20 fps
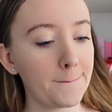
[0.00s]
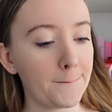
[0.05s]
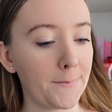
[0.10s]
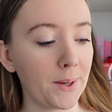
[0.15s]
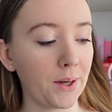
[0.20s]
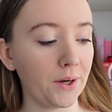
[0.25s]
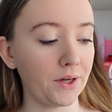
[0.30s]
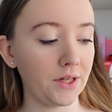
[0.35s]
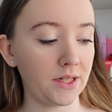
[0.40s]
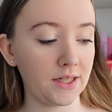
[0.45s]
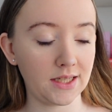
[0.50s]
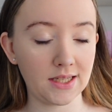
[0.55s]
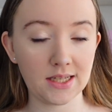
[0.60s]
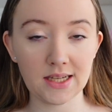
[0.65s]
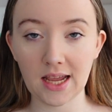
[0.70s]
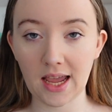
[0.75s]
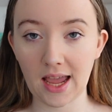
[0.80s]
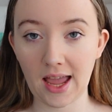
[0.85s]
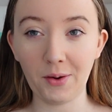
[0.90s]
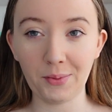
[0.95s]
but
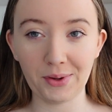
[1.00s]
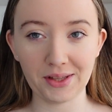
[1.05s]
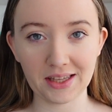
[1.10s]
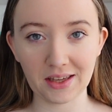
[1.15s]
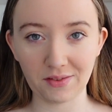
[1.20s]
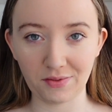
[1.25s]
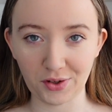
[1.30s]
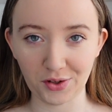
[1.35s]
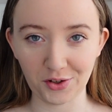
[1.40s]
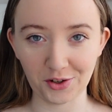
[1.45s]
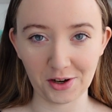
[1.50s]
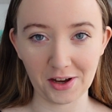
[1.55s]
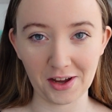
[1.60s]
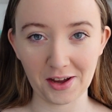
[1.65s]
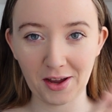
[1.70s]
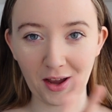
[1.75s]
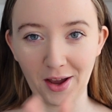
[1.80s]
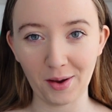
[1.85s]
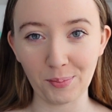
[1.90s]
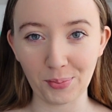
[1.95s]
I will give you
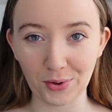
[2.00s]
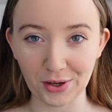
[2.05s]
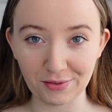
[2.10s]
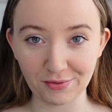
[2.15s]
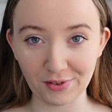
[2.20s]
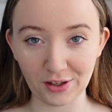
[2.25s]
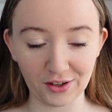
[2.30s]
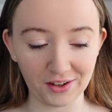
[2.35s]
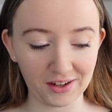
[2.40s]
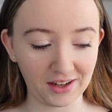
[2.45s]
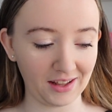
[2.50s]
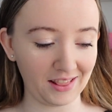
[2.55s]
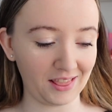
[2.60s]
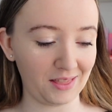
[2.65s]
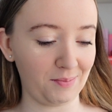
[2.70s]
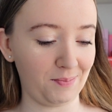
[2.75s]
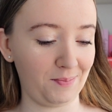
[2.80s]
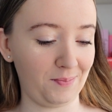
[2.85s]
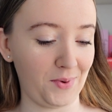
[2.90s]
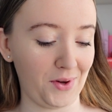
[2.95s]
a brief look at
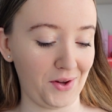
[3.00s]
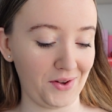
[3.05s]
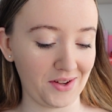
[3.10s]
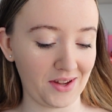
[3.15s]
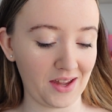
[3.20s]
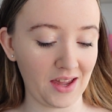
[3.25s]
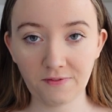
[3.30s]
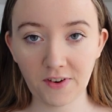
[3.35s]
the book.